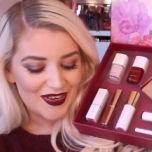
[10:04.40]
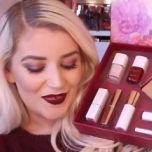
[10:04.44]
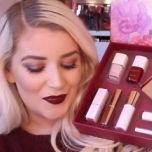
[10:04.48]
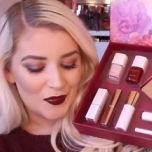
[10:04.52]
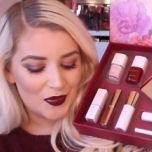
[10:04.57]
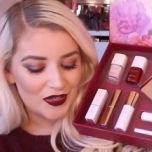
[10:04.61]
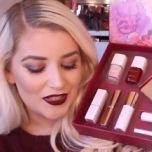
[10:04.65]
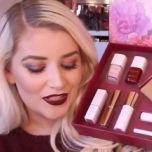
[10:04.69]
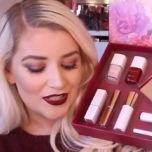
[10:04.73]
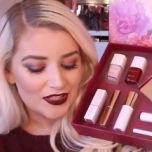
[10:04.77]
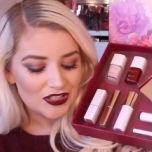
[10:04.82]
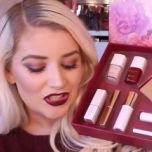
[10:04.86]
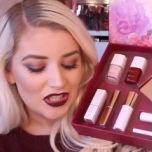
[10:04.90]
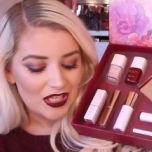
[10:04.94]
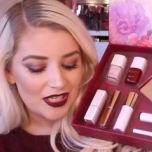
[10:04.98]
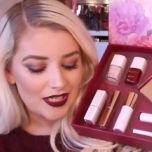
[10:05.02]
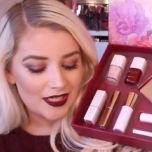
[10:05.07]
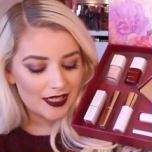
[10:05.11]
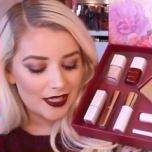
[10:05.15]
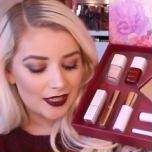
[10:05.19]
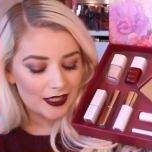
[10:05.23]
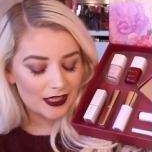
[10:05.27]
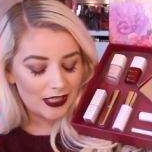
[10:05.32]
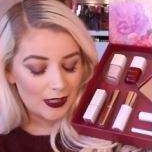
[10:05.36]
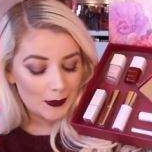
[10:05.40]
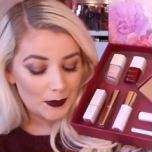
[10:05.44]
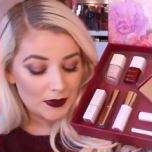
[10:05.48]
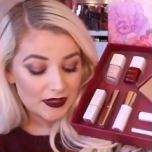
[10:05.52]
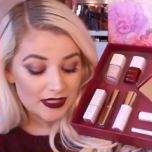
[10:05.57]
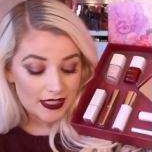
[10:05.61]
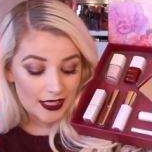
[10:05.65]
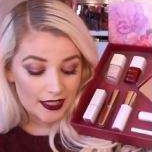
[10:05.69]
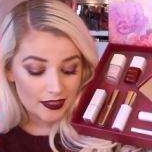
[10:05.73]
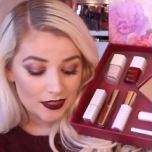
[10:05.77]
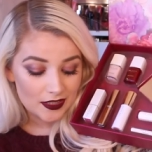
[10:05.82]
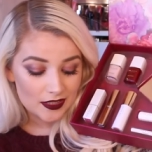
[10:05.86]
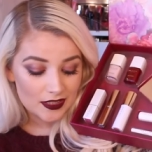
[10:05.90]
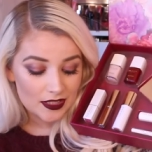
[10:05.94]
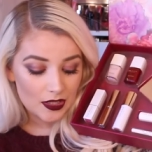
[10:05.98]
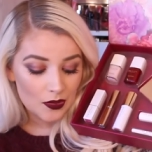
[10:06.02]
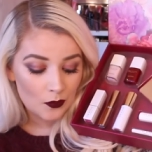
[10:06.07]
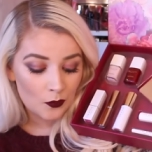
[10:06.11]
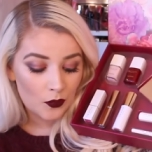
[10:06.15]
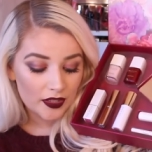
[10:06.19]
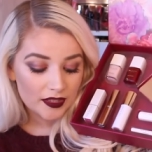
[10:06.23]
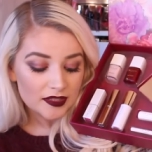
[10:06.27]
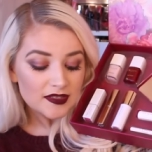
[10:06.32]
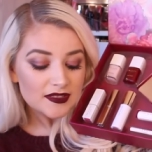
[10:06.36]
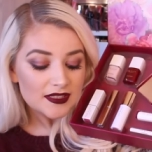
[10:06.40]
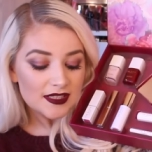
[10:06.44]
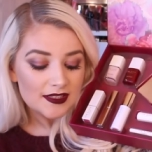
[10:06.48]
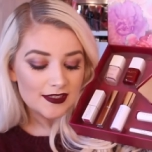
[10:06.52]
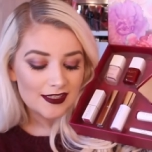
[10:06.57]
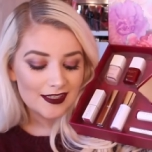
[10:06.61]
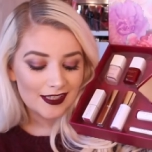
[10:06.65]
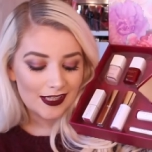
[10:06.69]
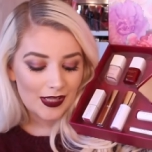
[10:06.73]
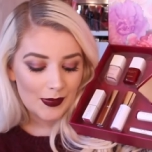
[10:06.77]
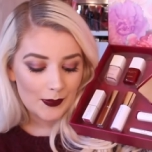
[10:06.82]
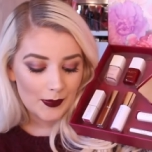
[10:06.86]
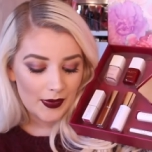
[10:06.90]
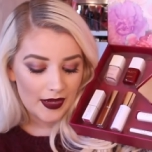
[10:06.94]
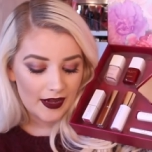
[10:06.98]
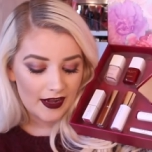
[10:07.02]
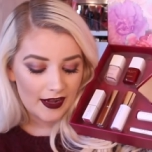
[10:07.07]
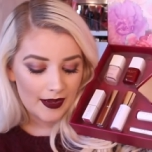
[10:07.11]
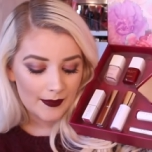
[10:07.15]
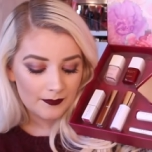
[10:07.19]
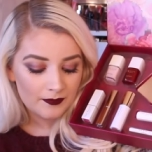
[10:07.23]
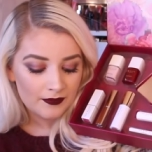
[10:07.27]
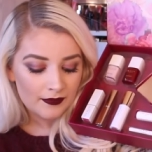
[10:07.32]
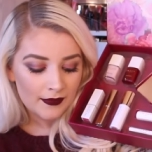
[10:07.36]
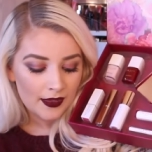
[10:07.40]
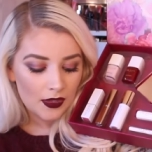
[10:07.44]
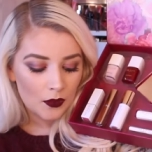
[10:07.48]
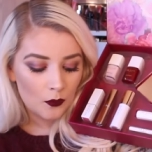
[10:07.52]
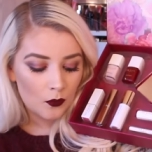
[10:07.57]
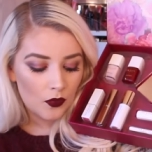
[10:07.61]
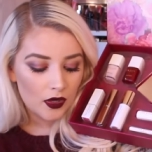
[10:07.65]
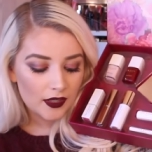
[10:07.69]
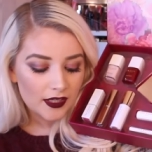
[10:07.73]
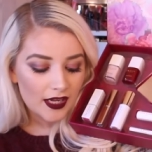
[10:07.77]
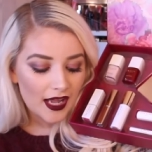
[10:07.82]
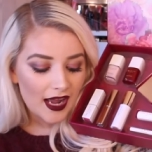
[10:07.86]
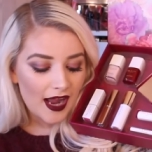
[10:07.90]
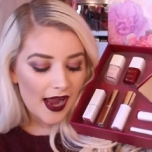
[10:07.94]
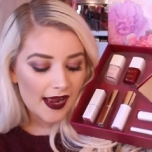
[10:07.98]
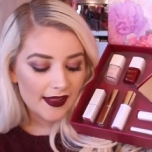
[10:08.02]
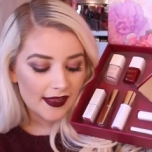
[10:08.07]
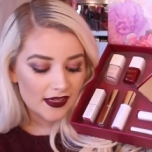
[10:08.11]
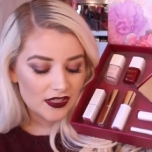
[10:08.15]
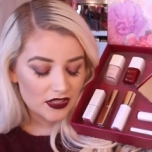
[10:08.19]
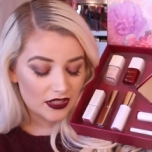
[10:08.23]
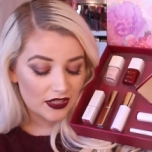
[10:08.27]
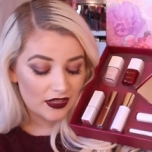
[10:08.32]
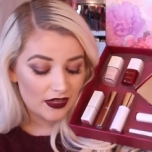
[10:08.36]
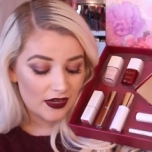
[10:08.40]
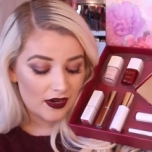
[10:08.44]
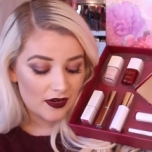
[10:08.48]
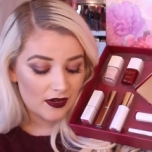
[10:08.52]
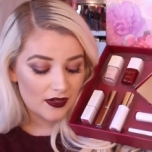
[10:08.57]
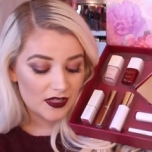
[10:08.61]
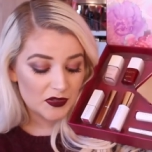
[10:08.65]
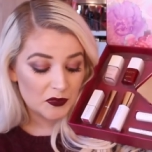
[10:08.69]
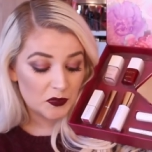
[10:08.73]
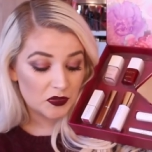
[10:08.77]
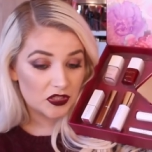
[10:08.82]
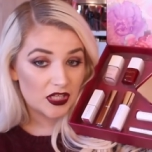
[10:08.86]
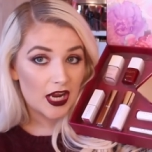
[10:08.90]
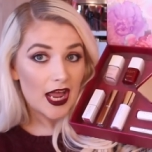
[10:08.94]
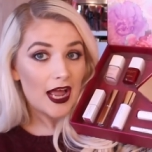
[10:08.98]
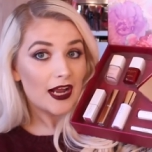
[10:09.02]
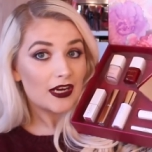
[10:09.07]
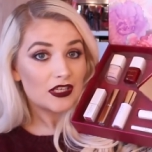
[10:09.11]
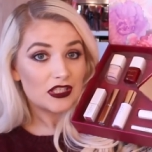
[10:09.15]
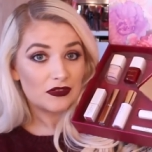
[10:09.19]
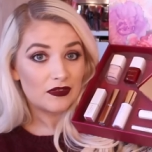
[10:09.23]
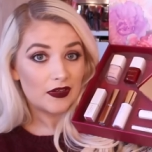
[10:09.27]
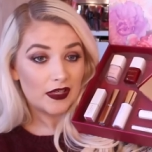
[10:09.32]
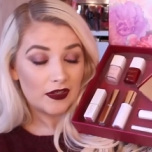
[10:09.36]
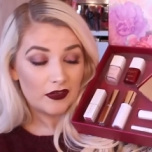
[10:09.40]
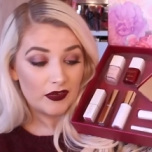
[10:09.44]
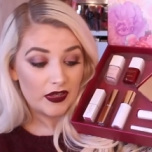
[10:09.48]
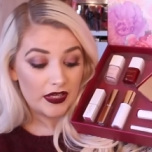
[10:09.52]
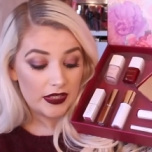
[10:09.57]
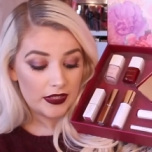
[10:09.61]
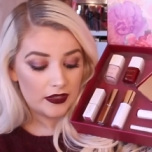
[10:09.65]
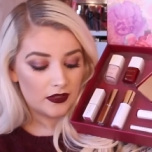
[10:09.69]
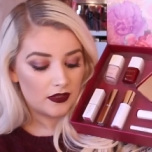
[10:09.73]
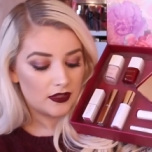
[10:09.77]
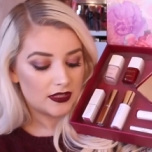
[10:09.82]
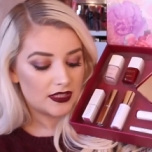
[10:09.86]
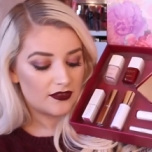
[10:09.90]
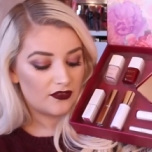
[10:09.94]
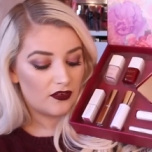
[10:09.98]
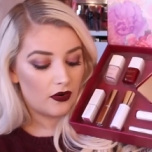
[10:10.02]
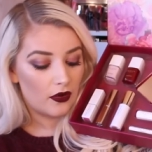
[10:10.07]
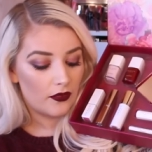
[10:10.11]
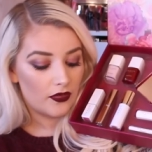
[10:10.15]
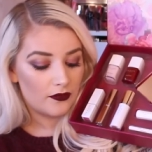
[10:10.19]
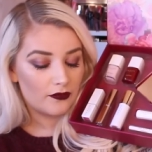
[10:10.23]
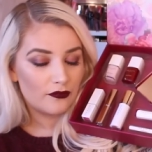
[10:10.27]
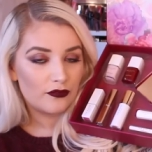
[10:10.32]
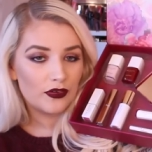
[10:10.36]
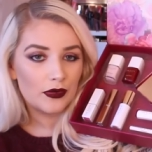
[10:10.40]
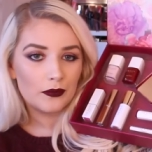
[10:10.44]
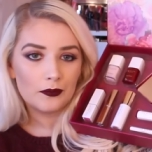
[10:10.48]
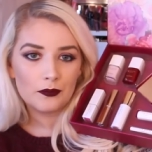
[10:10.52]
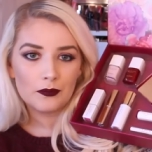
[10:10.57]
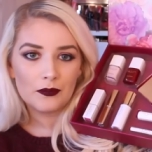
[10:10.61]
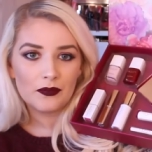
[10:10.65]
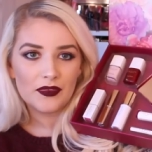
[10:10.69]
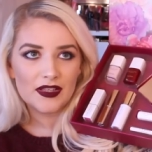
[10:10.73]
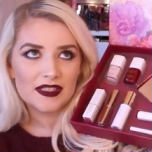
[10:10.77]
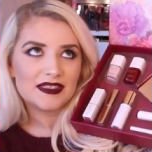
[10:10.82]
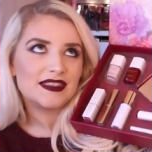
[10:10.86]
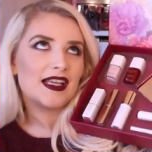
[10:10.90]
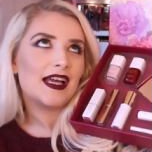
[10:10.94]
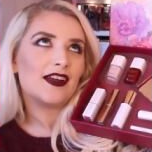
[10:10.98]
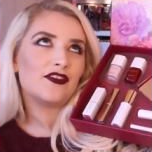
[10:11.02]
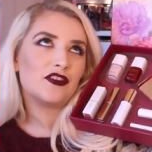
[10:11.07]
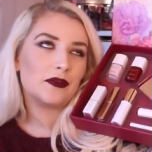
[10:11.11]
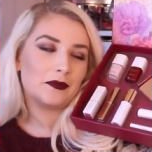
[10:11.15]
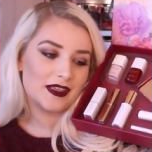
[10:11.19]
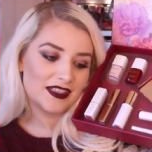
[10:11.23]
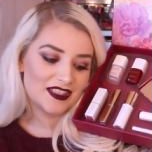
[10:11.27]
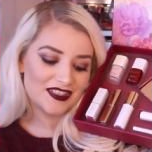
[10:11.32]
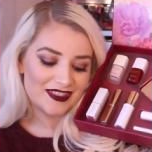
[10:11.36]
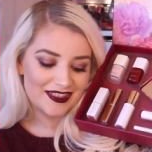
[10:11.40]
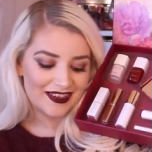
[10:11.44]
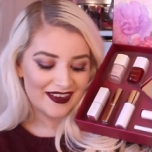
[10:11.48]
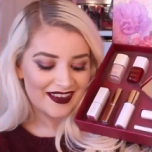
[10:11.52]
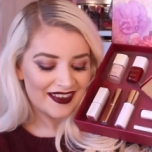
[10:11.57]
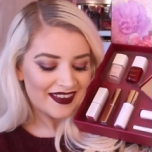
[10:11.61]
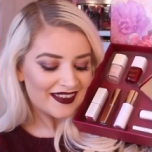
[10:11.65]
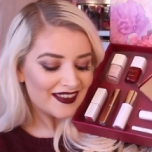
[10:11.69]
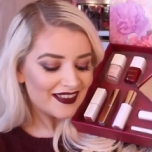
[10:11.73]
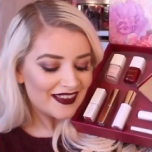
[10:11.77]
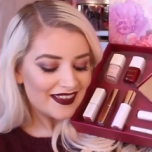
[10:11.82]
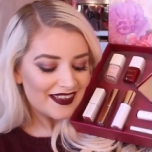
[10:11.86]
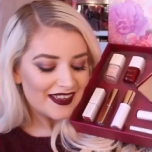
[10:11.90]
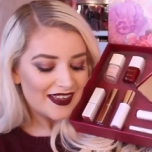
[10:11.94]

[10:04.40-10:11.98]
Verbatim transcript: one cheek and lip tint, one tinted lip balm, one eyelash curlers, which are actually really, really good. I've got them from the set from last year.